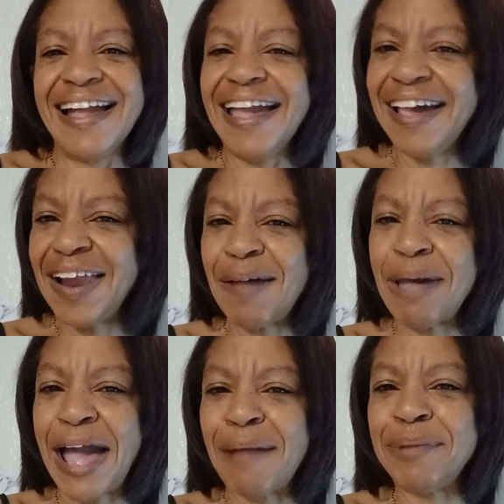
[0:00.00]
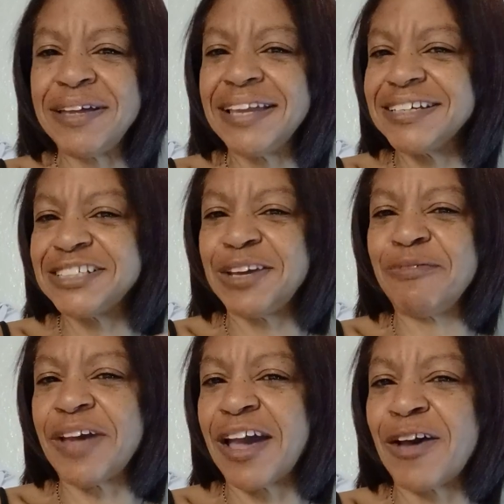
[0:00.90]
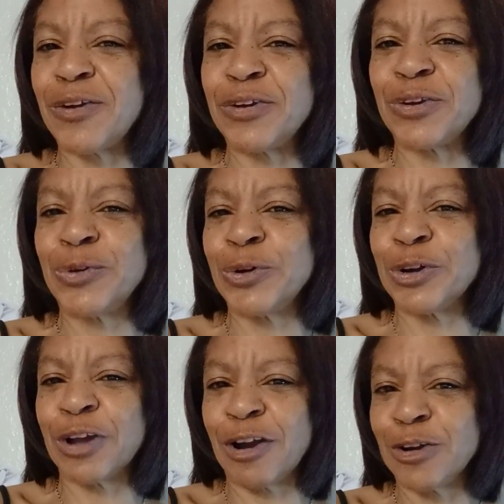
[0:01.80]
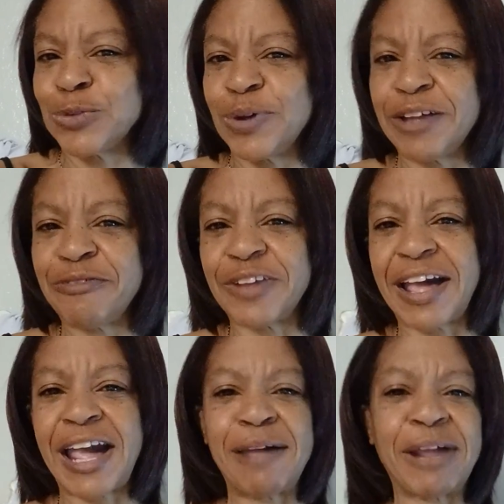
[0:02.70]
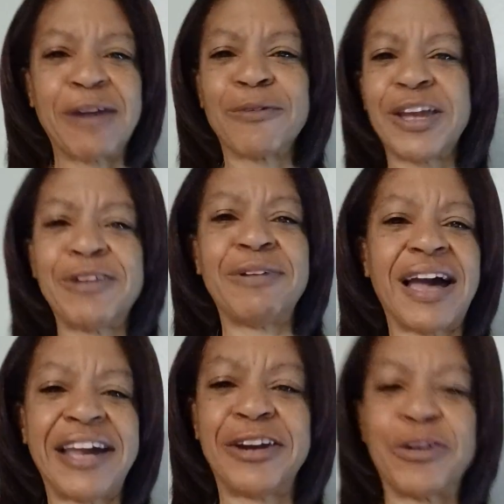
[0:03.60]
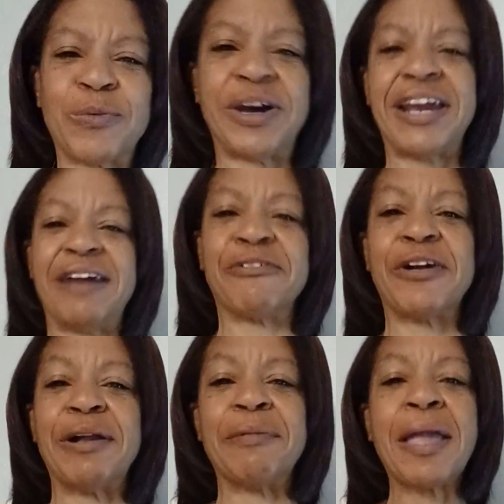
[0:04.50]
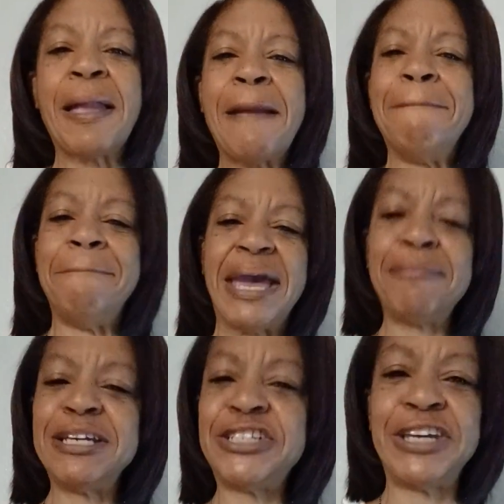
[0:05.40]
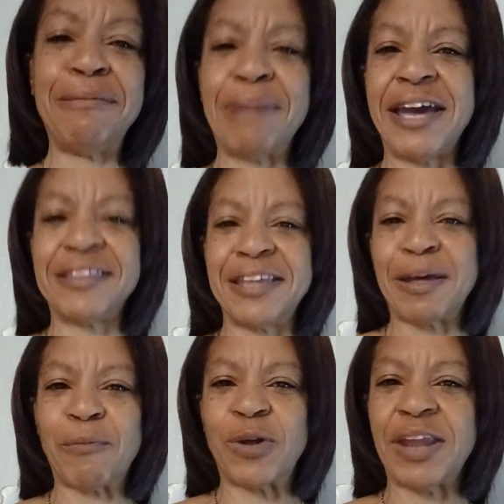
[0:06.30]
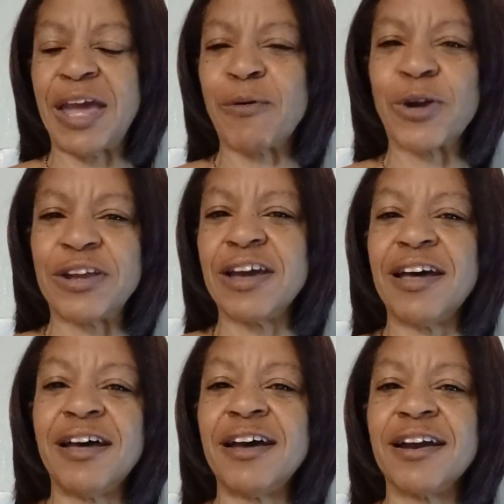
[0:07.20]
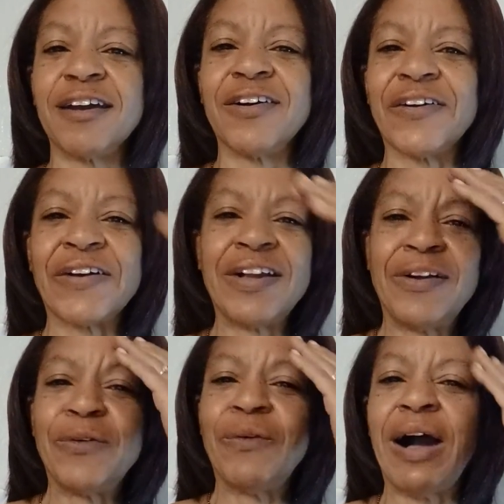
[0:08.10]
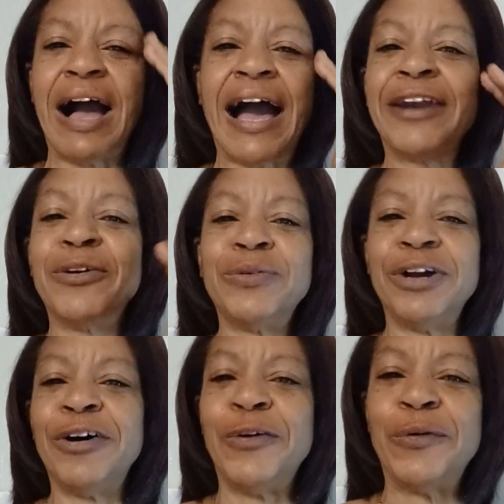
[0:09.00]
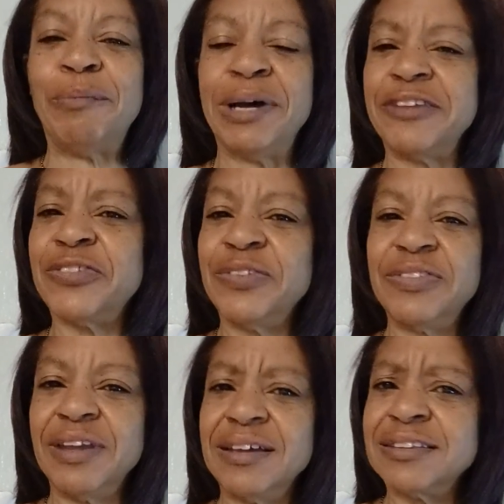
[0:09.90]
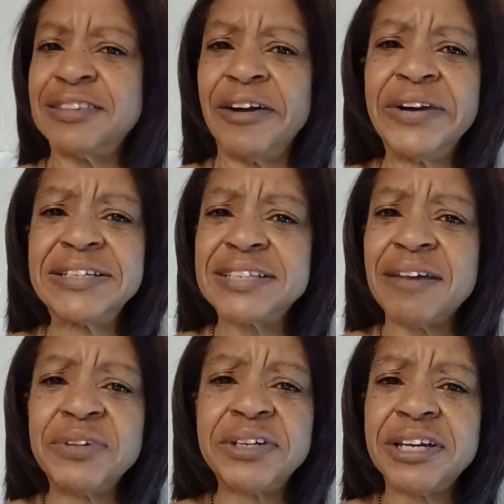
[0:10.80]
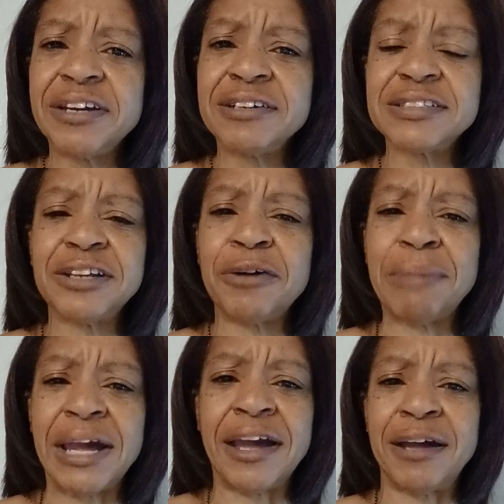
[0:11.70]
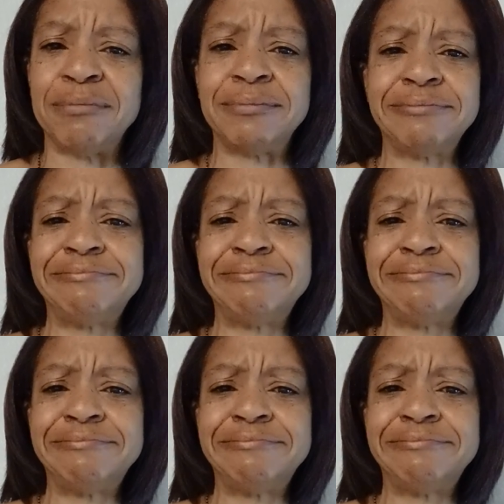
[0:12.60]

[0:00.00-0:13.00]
And I'm happy that she found her twin flame. They reunited or whatever. And maybe she met them when they were young, or I don't know. But 37 years, no, ma'am.